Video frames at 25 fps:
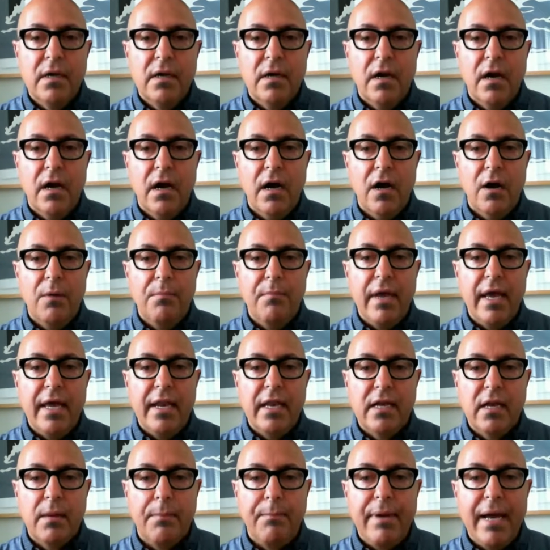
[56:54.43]
and a
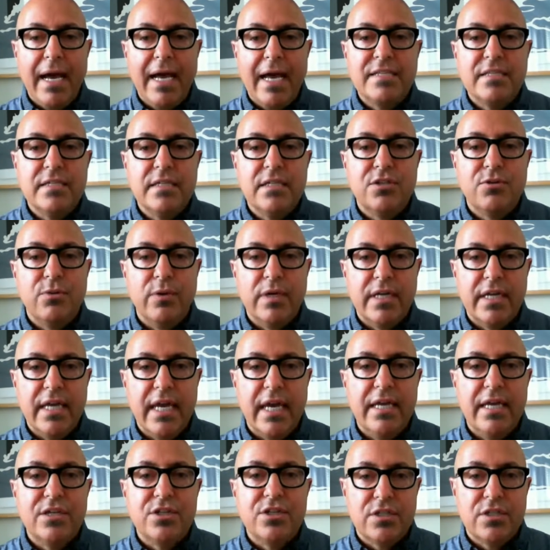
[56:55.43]
capacity to
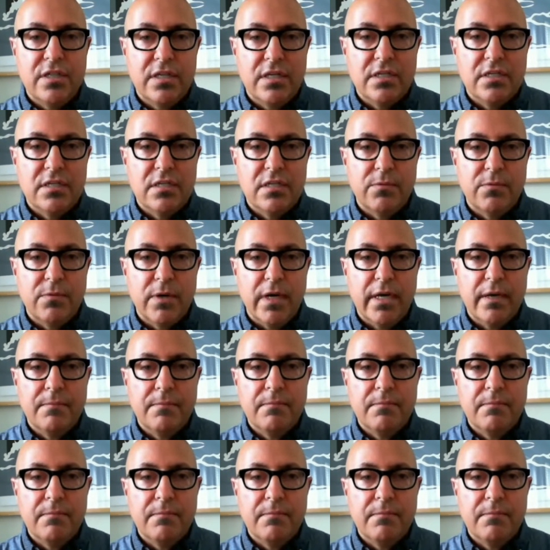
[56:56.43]
engage citizenry.